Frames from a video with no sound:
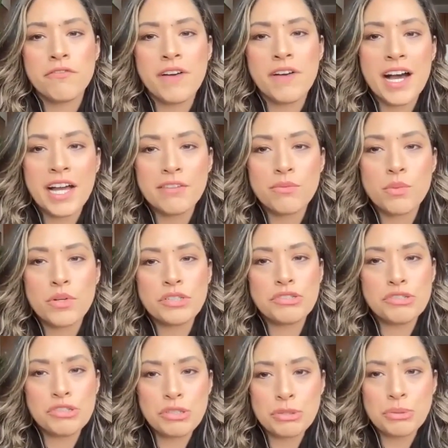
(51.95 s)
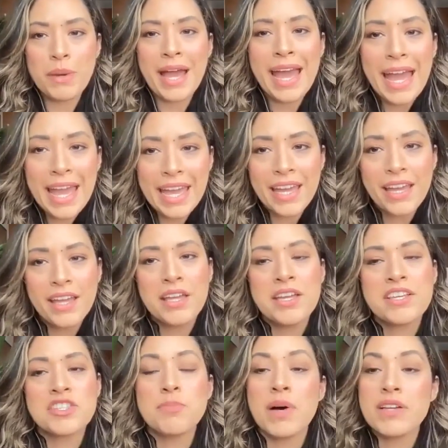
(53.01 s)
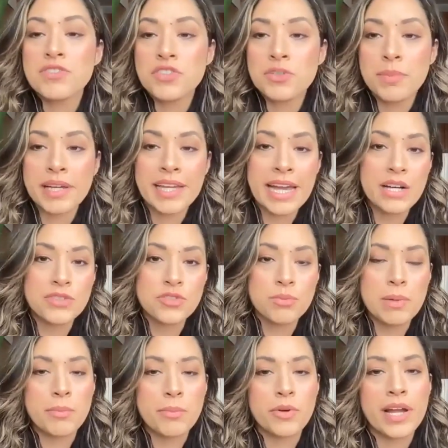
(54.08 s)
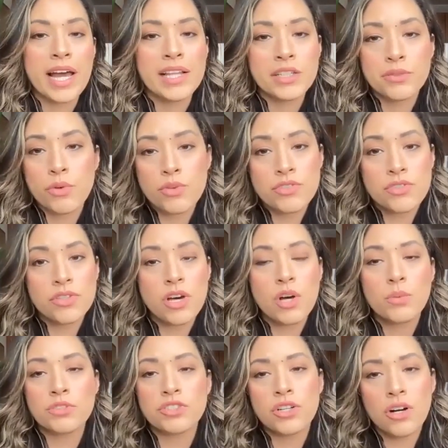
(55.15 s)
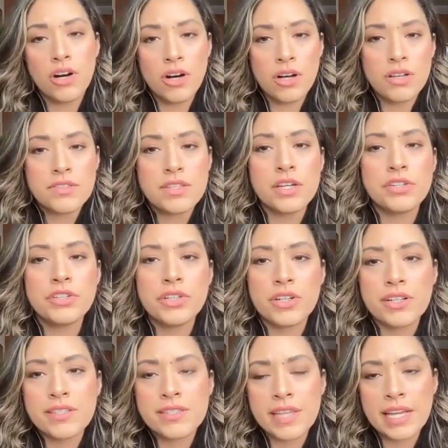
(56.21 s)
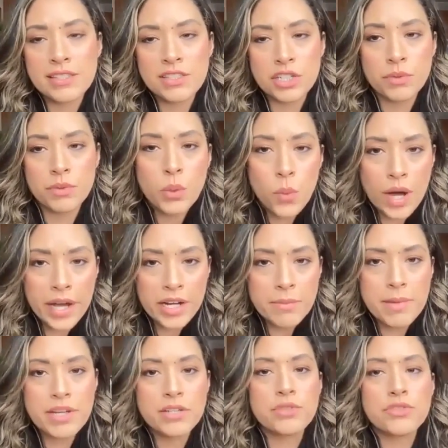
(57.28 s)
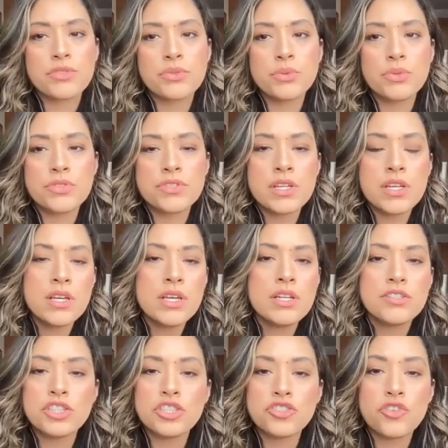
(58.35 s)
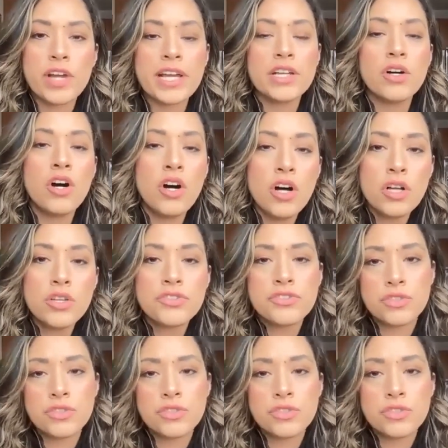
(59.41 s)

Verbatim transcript: 512A, sponsored by Council Member Helen Rosenthal, which calls on New York State to require medical schools to train all